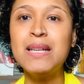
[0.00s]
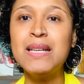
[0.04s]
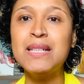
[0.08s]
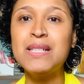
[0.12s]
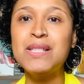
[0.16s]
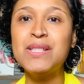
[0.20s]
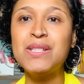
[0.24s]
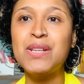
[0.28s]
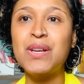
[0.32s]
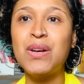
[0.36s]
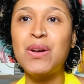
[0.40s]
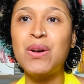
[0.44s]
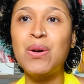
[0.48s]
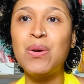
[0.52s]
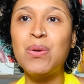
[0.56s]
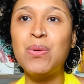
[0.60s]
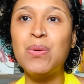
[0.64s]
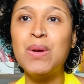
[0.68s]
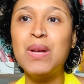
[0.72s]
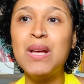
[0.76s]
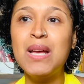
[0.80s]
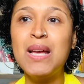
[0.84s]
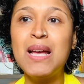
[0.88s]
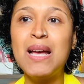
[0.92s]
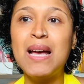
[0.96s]
so
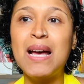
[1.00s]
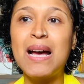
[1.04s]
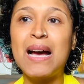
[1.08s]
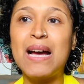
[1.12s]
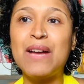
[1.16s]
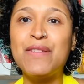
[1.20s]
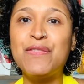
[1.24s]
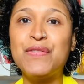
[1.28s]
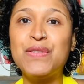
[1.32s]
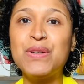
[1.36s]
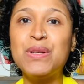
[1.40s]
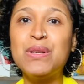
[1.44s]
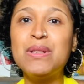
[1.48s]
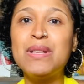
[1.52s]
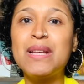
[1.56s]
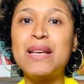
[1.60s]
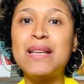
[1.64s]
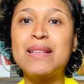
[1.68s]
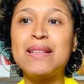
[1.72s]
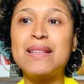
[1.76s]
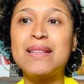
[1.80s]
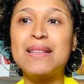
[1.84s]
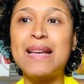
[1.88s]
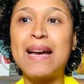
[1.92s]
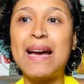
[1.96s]
I feel
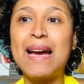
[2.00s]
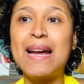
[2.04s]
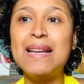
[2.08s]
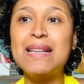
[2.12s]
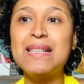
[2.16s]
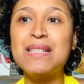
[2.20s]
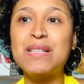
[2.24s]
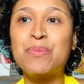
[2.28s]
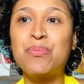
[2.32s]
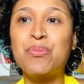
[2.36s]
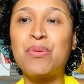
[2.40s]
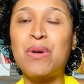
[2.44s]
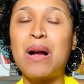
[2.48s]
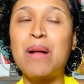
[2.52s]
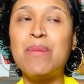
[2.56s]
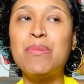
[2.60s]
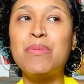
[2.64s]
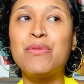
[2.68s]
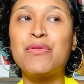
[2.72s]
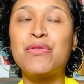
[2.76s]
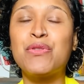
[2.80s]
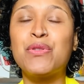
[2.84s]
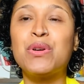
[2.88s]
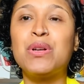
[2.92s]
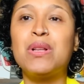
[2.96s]
that that is a problem
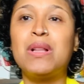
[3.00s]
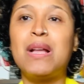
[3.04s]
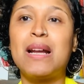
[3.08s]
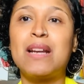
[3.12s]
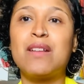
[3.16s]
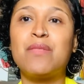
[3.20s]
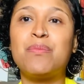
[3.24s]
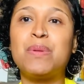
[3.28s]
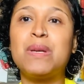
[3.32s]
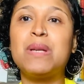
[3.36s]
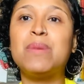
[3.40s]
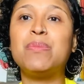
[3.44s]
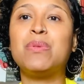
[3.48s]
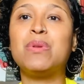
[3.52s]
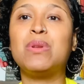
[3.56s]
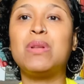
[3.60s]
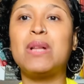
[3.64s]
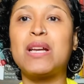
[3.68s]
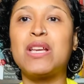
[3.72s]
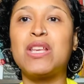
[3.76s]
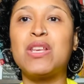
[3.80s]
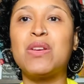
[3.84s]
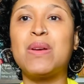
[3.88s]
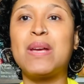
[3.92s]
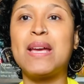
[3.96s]
for a lot of people.
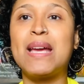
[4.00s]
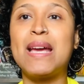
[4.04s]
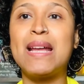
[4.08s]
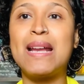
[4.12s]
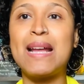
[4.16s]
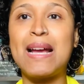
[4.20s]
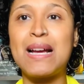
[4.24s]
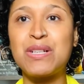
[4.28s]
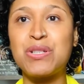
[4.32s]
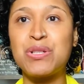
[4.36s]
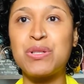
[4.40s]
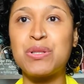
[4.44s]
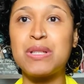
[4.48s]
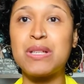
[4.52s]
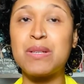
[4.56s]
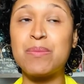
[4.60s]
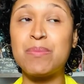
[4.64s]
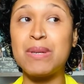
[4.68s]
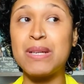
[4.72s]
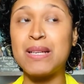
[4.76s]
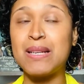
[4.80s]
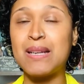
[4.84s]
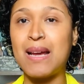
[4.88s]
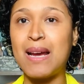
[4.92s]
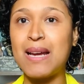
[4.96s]
Like, you can't actually
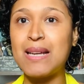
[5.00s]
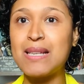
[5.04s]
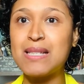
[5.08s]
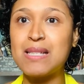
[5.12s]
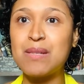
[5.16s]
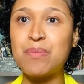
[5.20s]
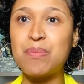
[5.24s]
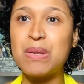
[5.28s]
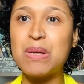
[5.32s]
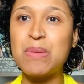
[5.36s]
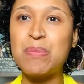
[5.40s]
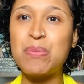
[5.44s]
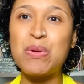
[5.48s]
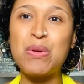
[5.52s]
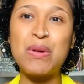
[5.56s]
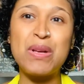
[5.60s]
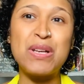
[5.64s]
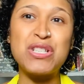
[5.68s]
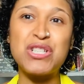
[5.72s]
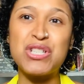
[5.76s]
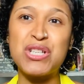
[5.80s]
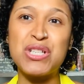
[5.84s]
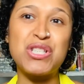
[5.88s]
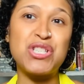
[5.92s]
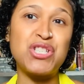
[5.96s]
be nice to people and
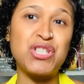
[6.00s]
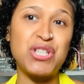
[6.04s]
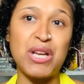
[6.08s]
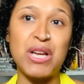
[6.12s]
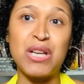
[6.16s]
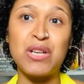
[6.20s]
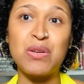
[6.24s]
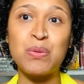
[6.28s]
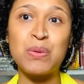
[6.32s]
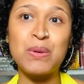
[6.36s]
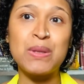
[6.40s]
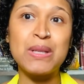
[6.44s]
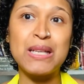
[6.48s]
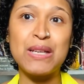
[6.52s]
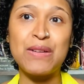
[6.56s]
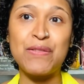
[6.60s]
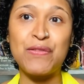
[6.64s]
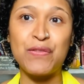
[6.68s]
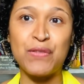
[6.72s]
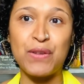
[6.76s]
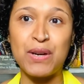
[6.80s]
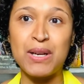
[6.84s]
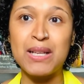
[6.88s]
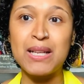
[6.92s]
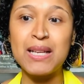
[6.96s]
just genuinely
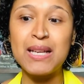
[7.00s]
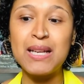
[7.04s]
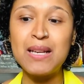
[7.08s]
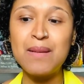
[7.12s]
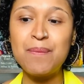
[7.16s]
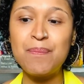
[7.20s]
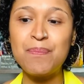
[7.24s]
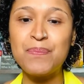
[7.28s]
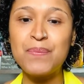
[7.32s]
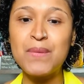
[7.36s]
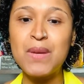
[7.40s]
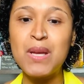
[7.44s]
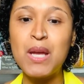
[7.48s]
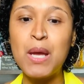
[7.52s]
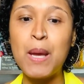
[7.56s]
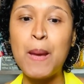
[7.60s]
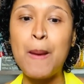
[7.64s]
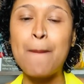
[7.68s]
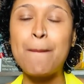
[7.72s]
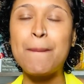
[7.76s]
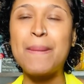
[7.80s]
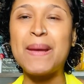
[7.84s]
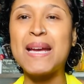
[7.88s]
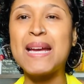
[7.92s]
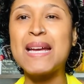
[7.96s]
friendly,
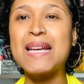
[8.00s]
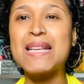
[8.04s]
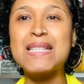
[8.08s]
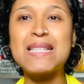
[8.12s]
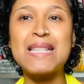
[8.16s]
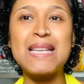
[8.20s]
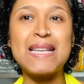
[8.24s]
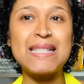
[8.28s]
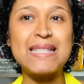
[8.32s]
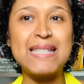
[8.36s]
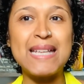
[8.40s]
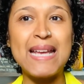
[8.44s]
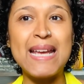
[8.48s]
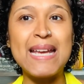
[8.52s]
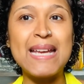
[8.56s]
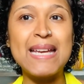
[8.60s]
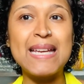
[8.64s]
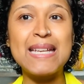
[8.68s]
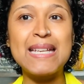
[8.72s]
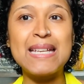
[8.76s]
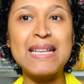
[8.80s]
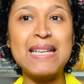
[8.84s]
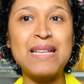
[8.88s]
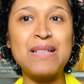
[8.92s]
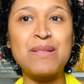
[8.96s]
because they take
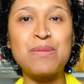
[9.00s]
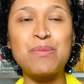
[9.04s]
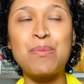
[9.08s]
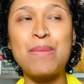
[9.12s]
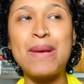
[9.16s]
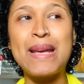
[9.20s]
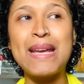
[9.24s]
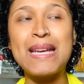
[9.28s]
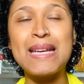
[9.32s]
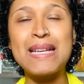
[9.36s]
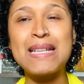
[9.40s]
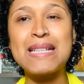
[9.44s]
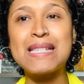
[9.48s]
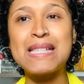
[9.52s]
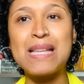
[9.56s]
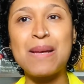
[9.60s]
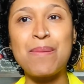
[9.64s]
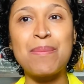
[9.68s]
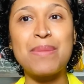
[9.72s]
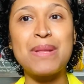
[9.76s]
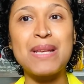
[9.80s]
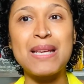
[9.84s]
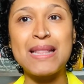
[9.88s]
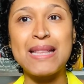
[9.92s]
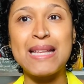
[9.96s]
it and make it
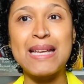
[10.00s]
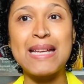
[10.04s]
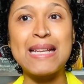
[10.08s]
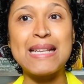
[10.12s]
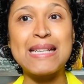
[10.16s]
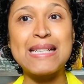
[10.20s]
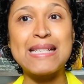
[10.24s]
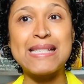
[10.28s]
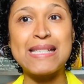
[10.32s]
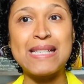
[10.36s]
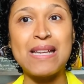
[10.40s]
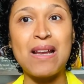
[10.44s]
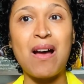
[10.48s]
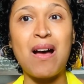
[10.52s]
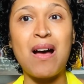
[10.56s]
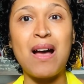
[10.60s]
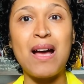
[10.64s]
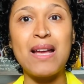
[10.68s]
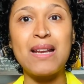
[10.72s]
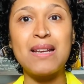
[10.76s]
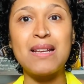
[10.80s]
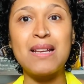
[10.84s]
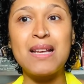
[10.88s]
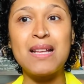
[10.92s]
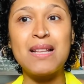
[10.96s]
something that it's not.
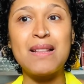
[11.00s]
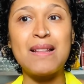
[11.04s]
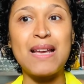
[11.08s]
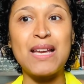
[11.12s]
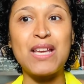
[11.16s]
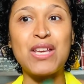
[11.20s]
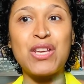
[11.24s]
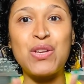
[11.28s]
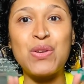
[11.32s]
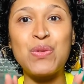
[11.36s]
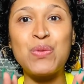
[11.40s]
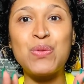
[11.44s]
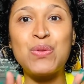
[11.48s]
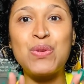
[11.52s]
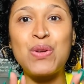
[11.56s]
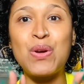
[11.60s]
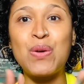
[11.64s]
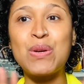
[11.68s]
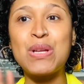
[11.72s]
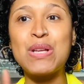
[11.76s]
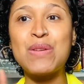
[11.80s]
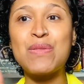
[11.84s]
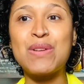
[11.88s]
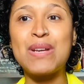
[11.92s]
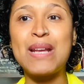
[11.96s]
Like, you don't
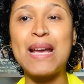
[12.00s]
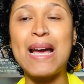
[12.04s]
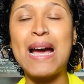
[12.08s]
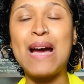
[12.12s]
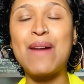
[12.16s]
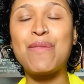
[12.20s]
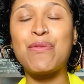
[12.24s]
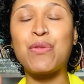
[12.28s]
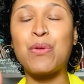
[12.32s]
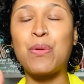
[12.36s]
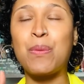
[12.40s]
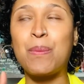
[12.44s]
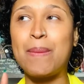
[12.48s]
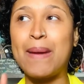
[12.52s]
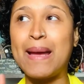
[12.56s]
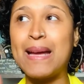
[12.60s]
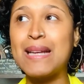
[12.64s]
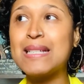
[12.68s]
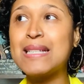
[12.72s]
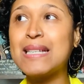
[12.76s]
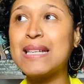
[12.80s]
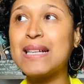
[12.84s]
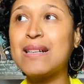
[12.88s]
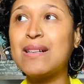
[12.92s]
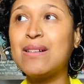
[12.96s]
even have
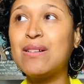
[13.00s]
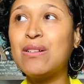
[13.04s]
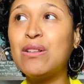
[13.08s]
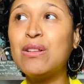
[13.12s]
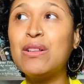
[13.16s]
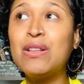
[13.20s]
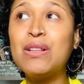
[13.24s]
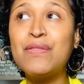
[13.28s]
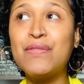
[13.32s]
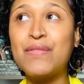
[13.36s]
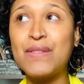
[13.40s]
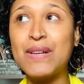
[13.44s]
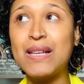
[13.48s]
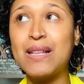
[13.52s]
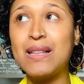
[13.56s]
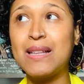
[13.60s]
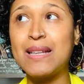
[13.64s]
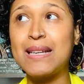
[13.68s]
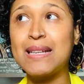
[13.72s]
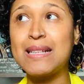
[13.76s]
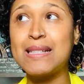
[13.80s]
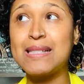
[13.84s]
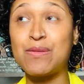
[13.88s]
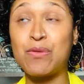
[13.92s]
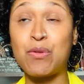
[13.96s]
romantical
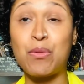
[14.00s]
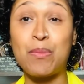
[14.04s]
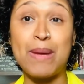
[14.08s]
feelings.